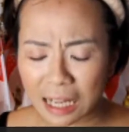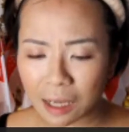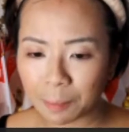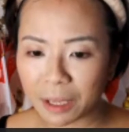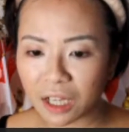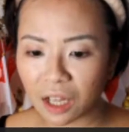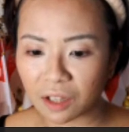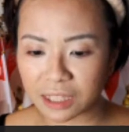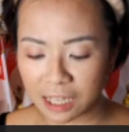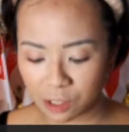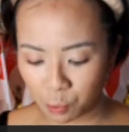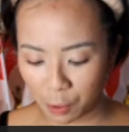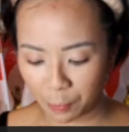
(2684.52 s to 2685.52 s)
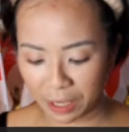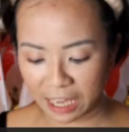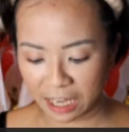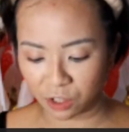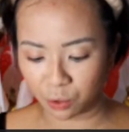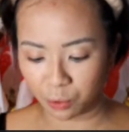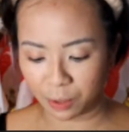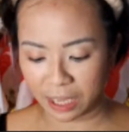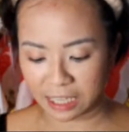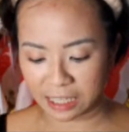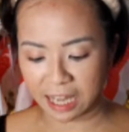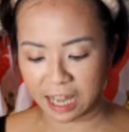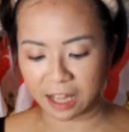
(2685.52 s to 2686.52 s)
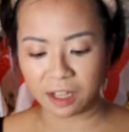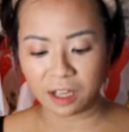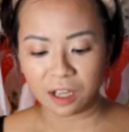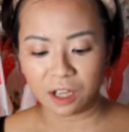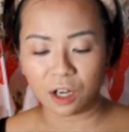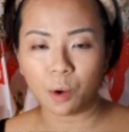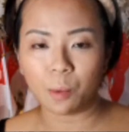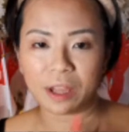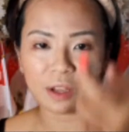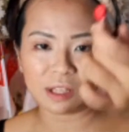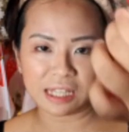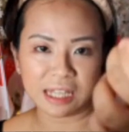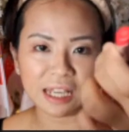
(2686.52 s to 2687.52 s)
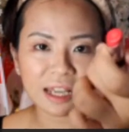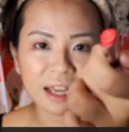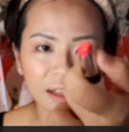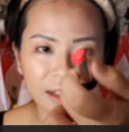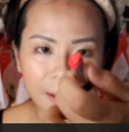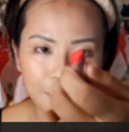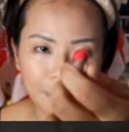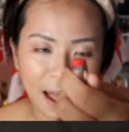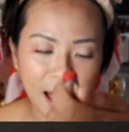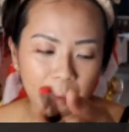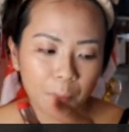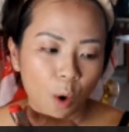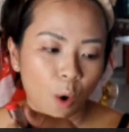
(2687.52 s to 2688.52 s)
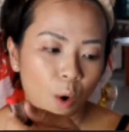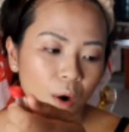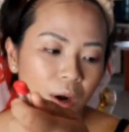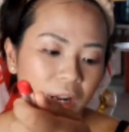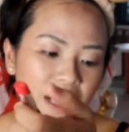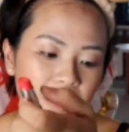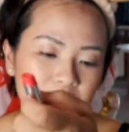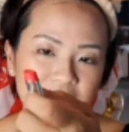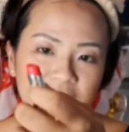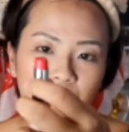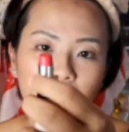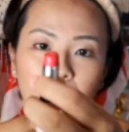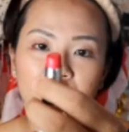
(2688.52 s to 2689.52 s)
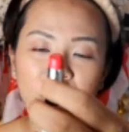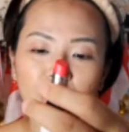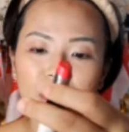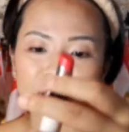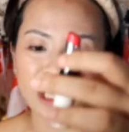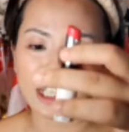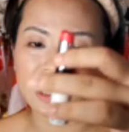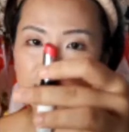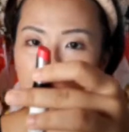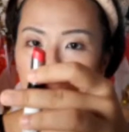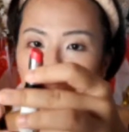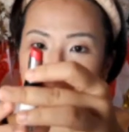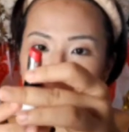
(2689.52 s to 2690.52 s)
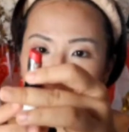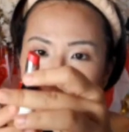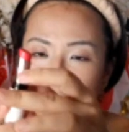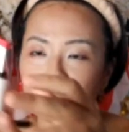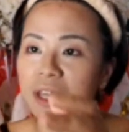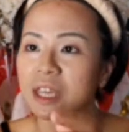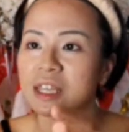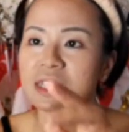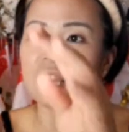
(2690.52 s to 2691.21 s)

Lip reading: I mean, a lot of times what we can do is that, you know, when you see a lip balm or a lipstick, what we'll do is just apply straight because